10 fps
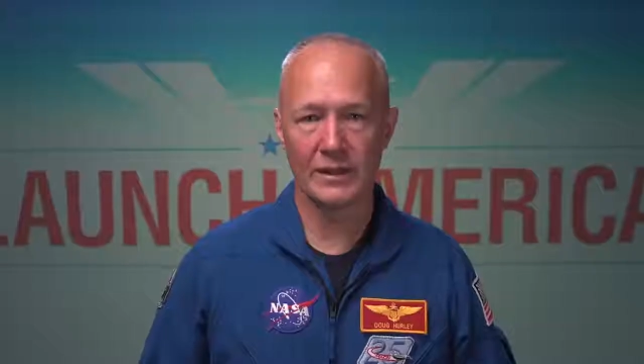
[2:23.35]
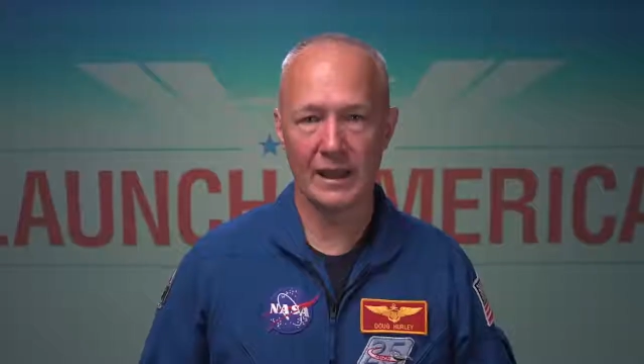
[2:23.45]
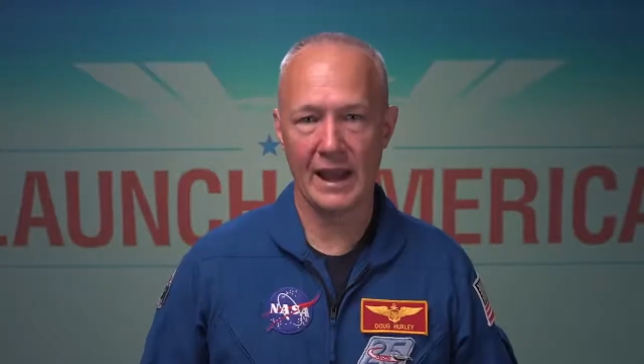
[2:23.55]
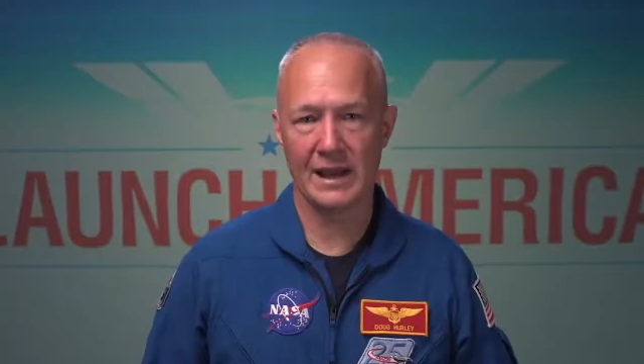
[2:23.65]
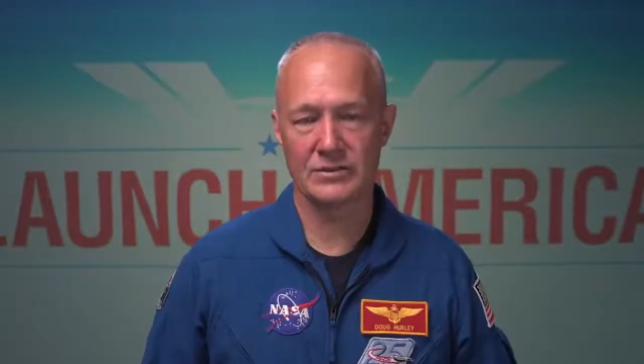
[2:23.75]

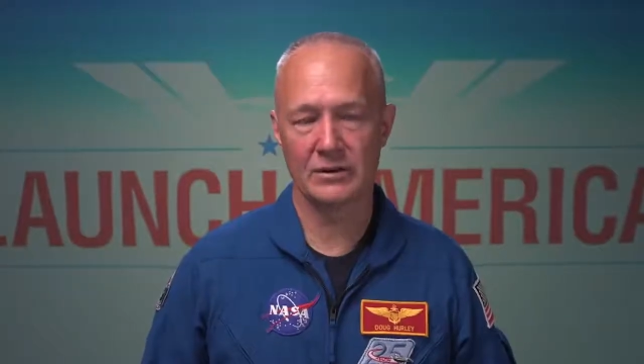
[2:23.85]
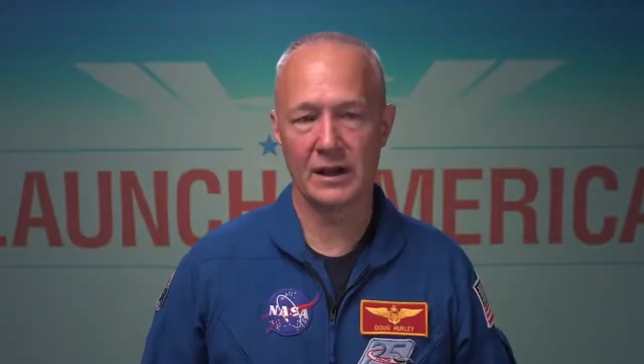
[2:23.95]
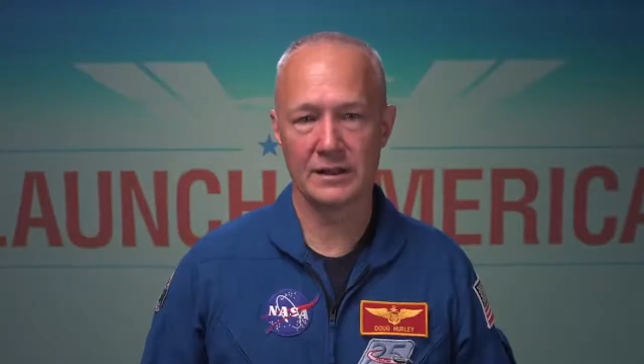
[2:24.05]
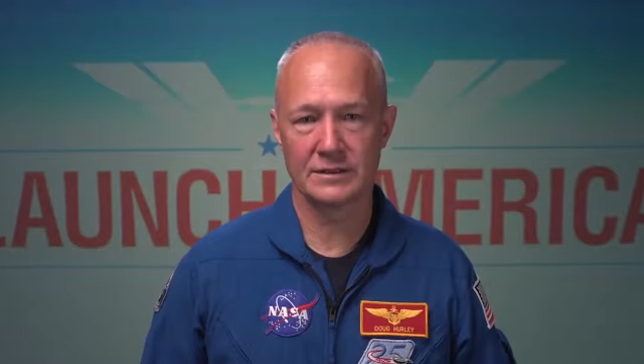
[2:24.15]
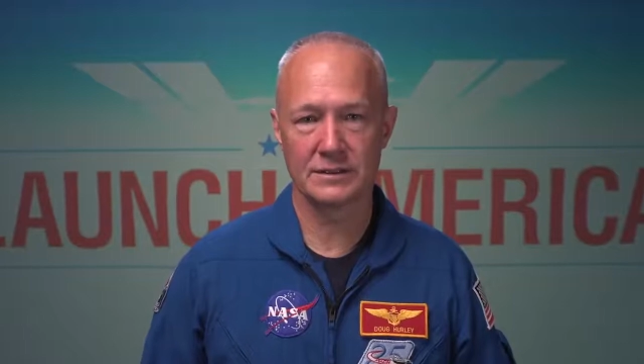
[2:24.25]
the
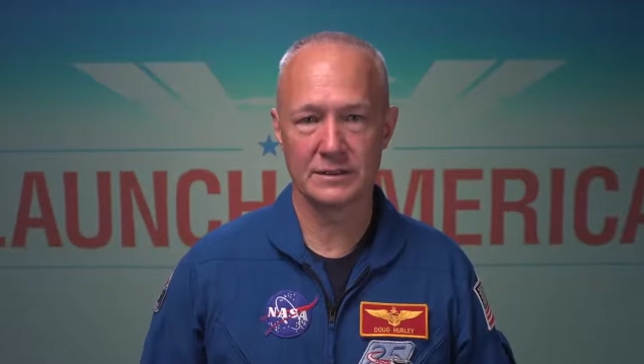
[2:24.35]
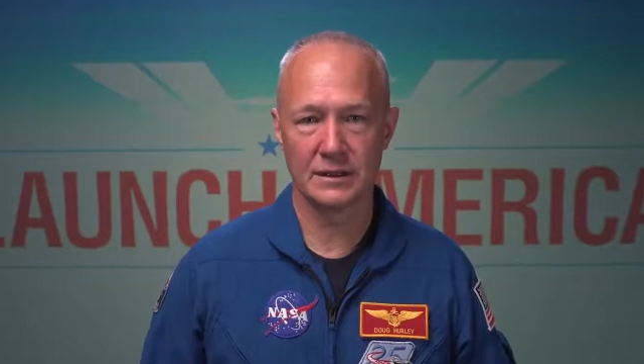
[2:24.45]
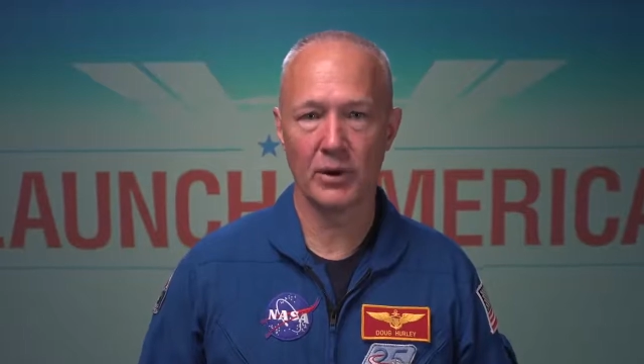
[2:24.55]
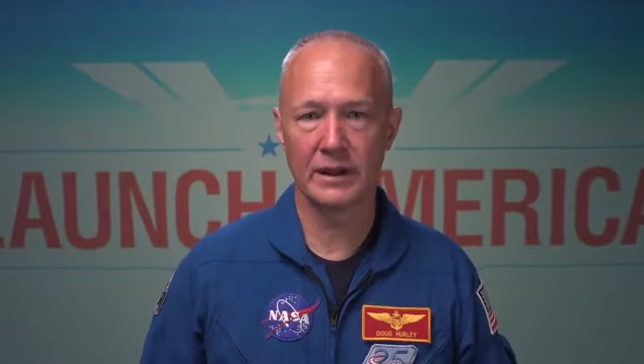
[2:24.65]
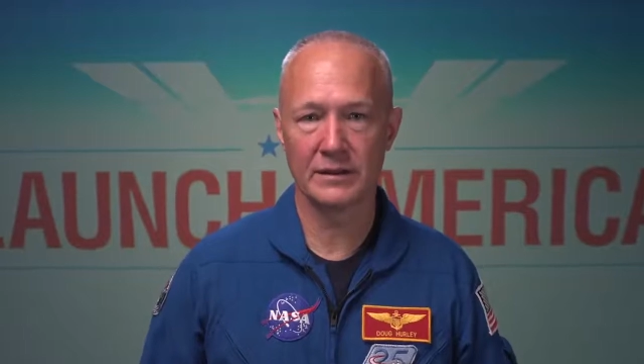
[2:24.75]

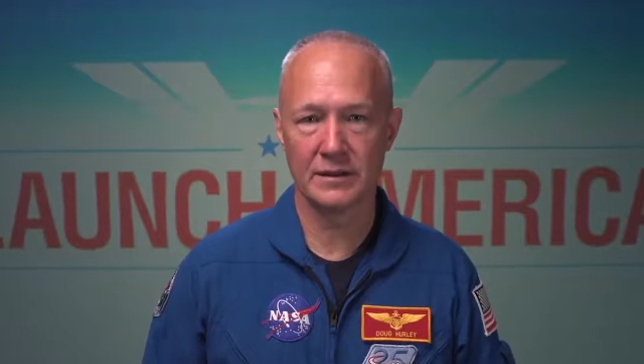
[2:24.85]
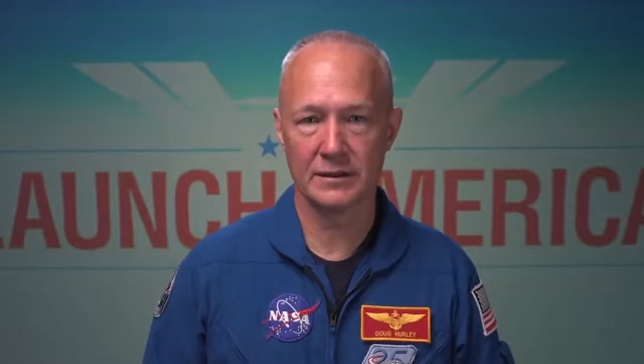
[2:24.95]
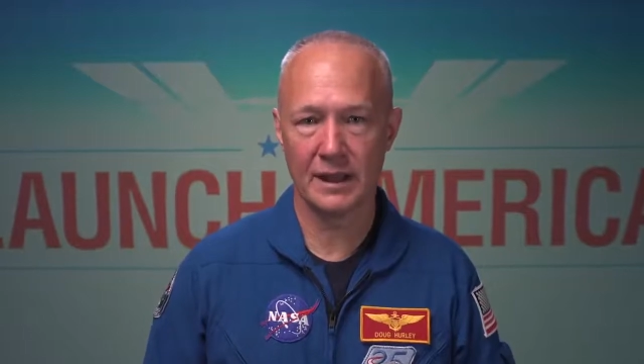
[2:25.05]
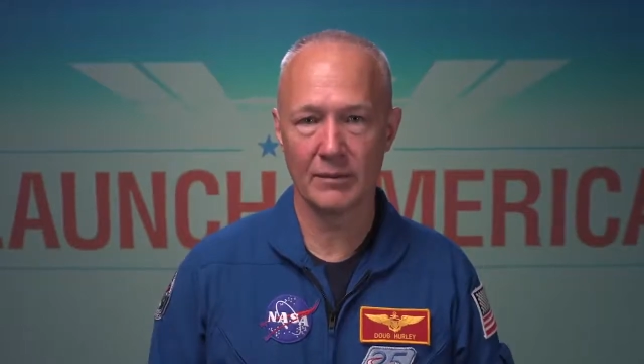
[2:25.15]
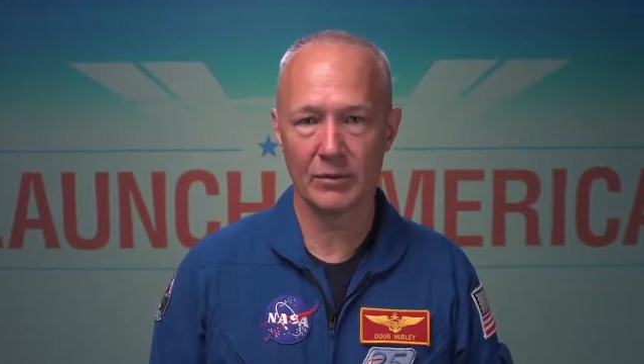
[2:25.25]
astronauts bring to the
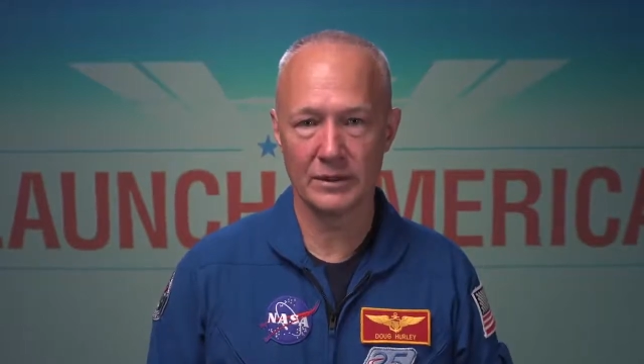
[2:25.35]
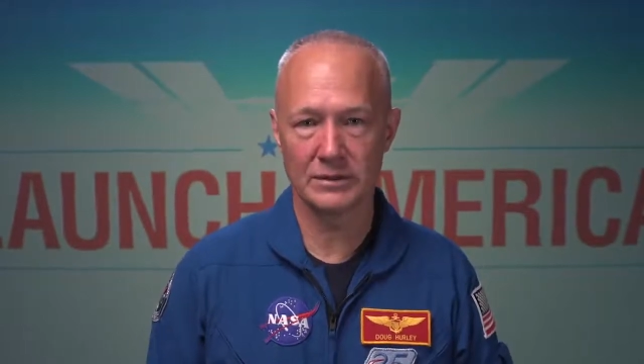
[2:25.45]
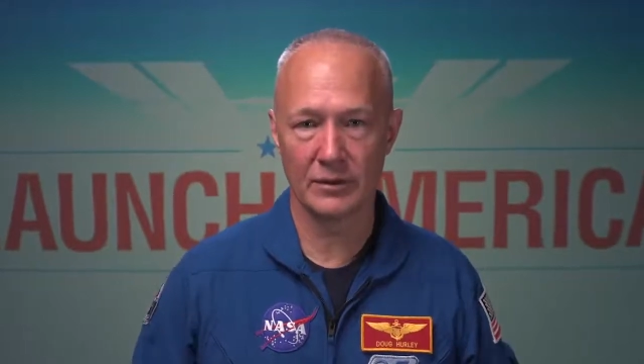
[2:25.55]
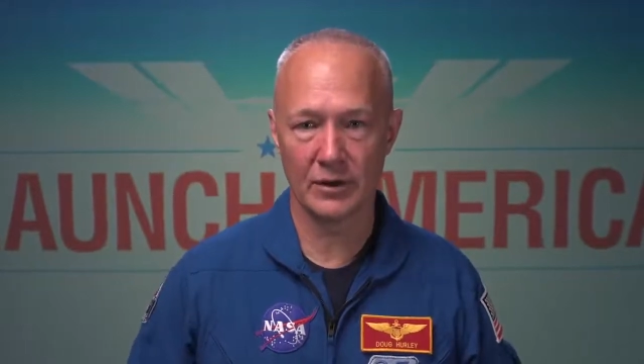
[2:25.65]
table is the